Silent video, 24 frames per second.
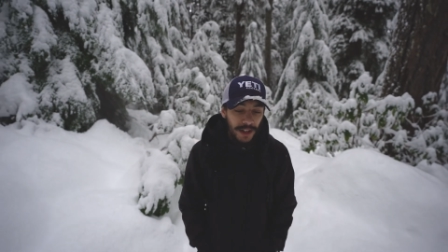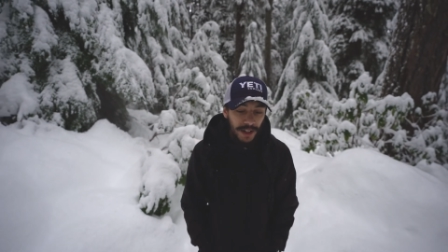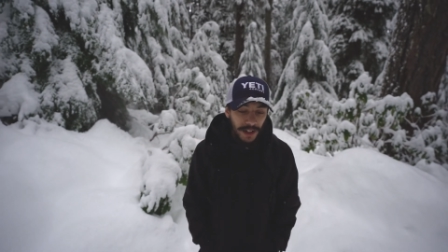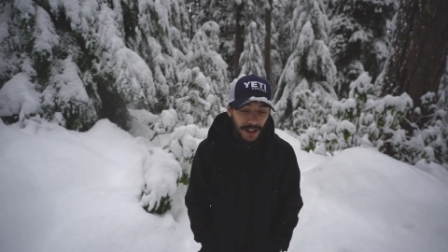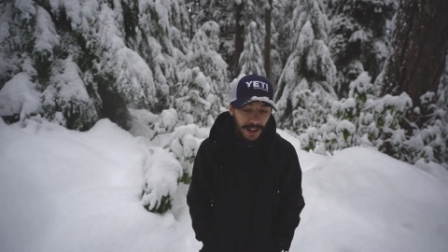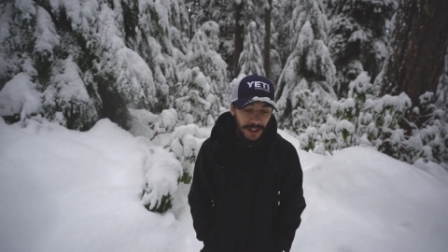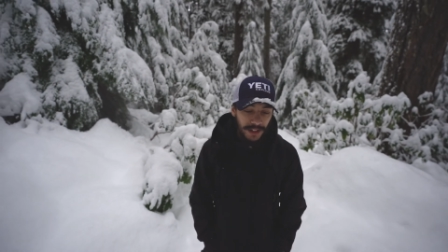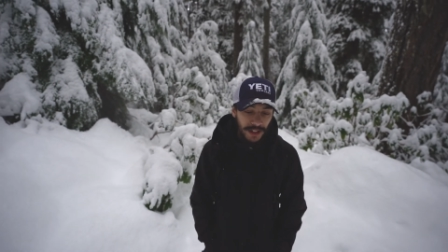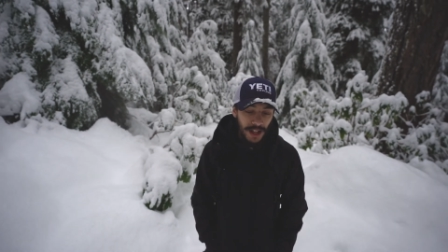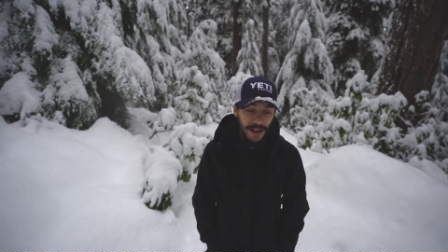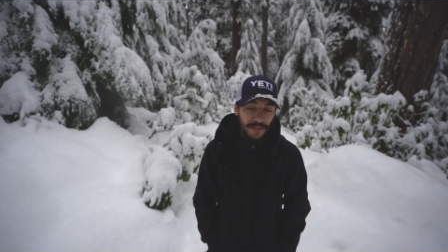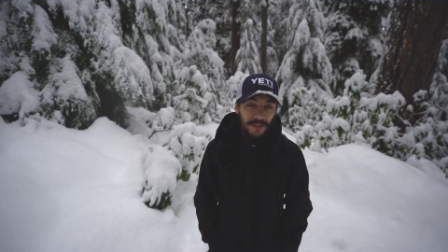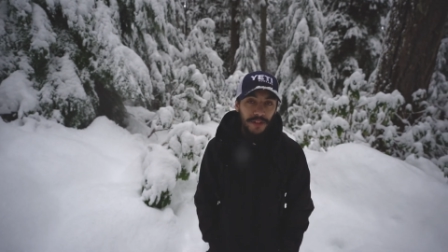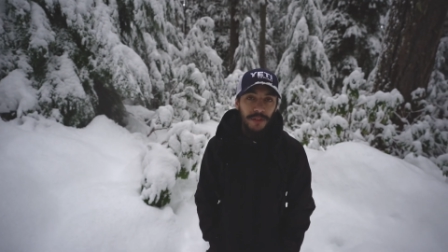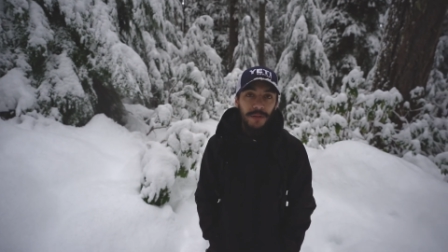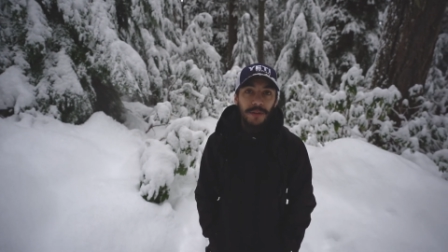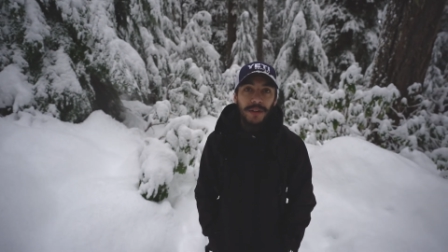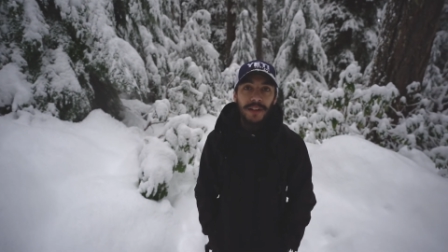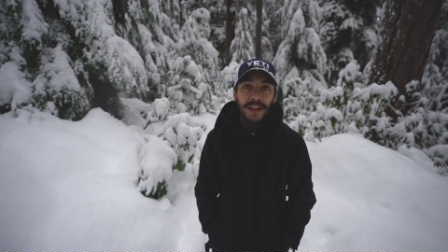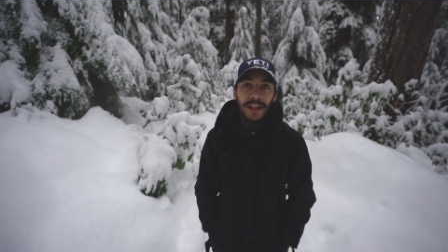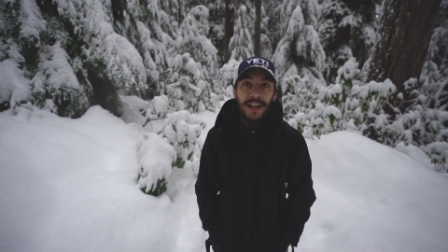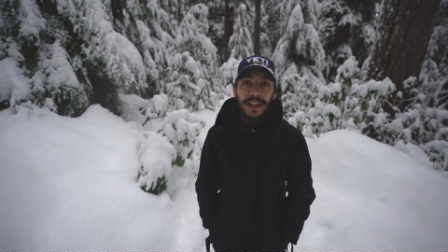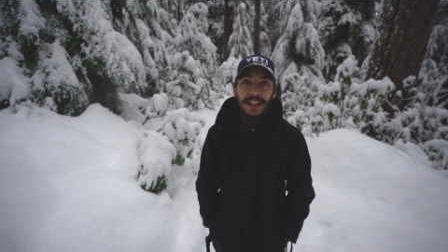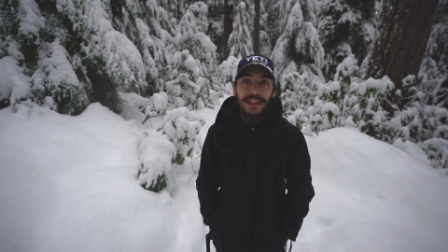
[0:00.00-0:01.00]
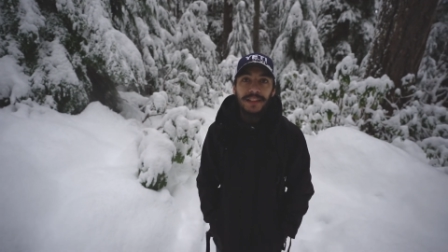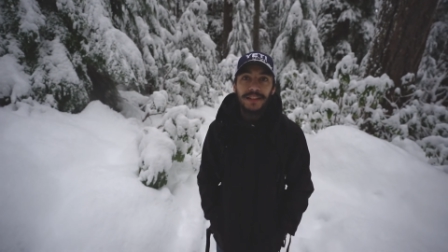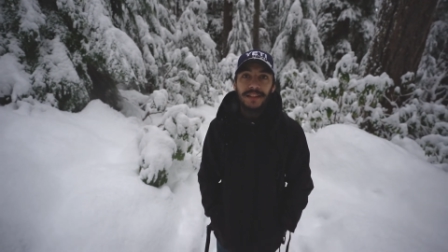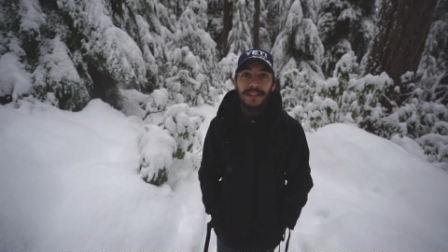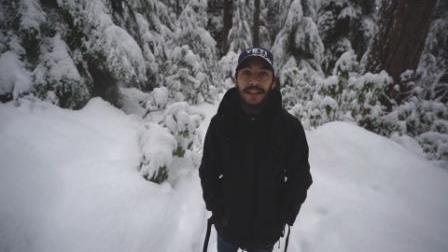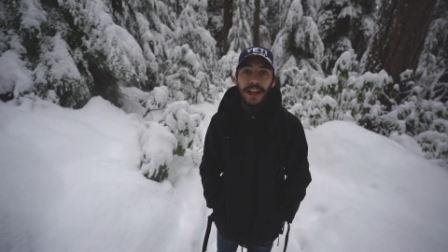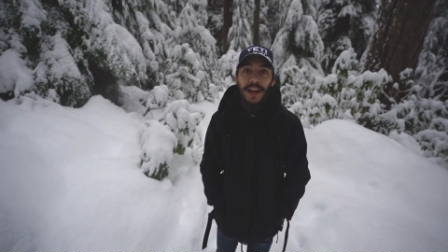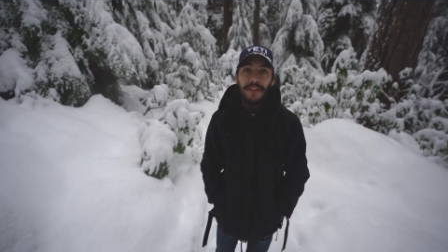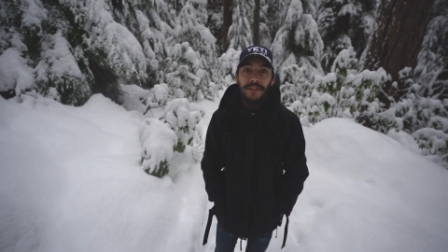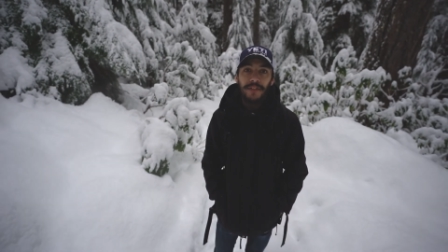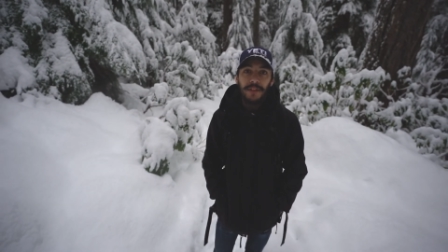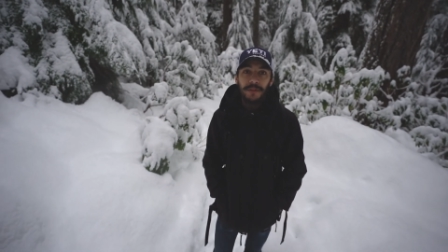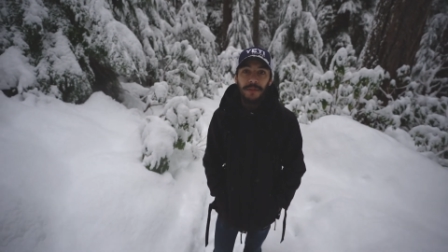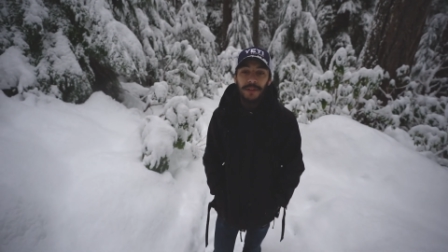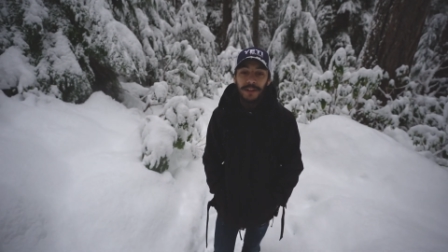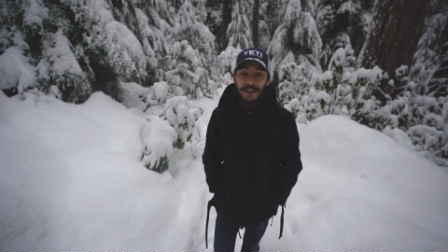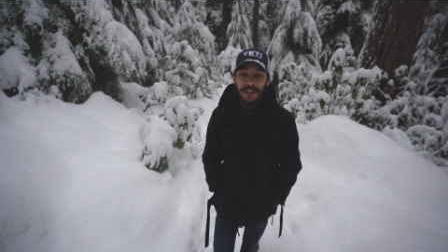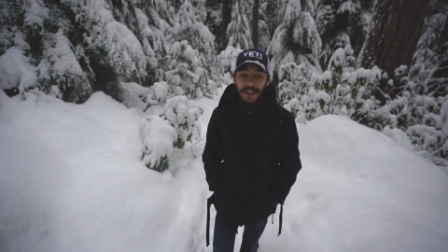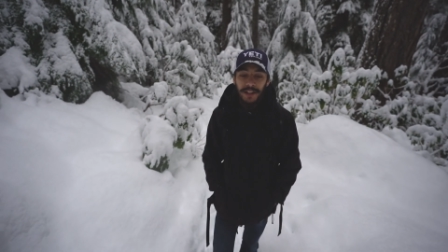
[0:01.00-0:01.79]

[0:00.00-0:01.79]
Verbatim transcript: and everyone hates everyone